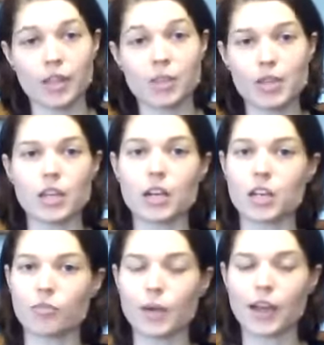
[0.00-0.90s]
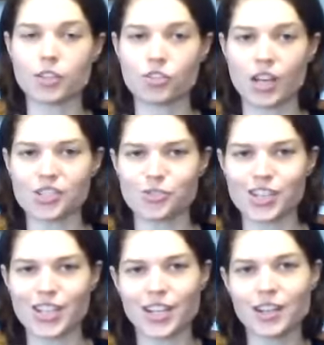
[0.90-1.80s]
in the beginning of my exercise
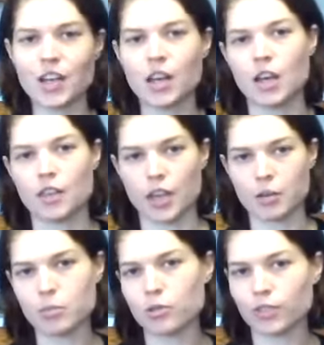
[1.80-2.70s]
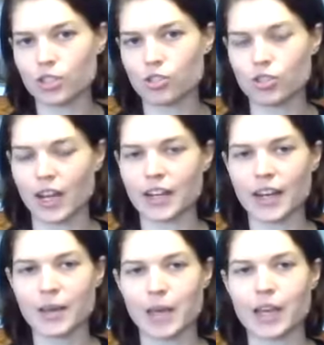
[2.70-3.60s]
routine, then move into
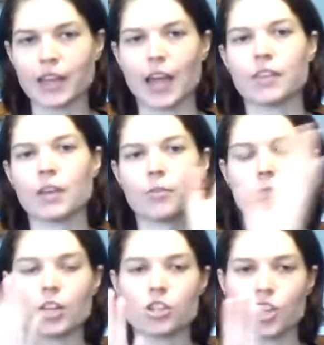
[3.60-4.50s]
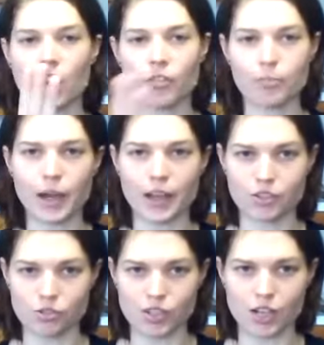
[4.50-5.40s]
dynamic, and then finish off my
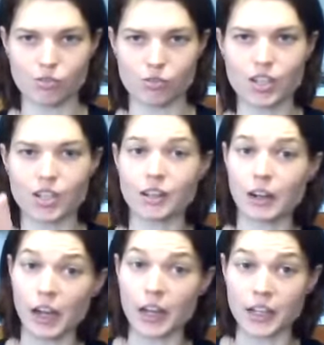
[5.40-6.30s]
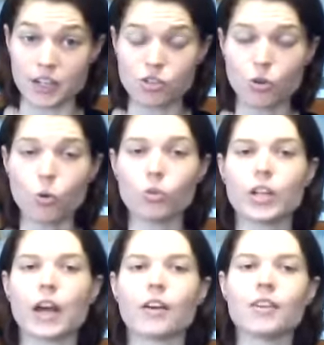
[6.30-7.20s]
exercise routine, a nice cool
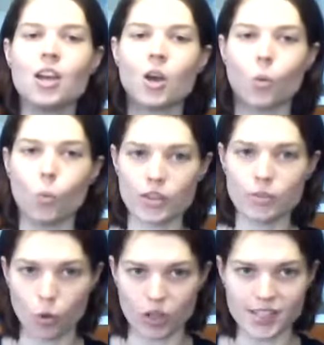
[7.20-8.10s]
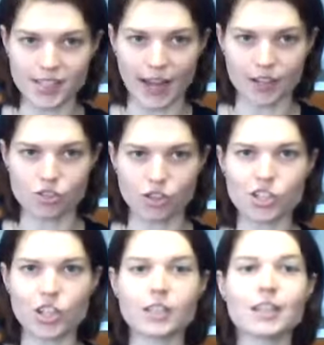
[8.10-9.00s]
down with more static
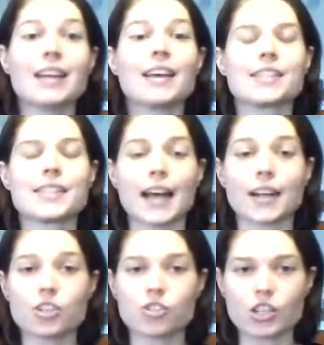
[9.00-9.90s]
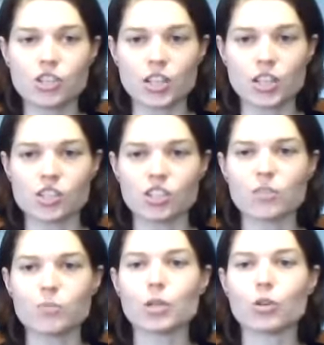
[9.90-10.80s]
stretching. Static stretching is
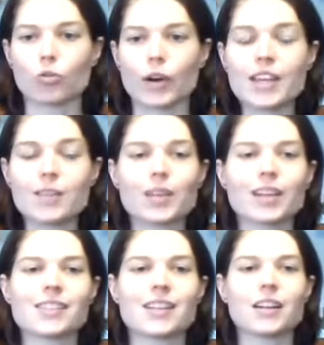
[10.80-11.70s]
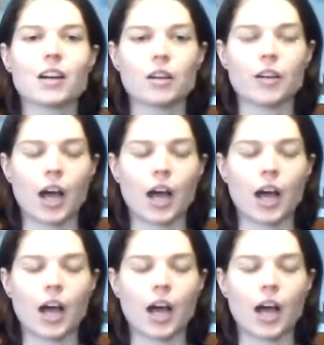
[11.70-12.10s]
going to be great because it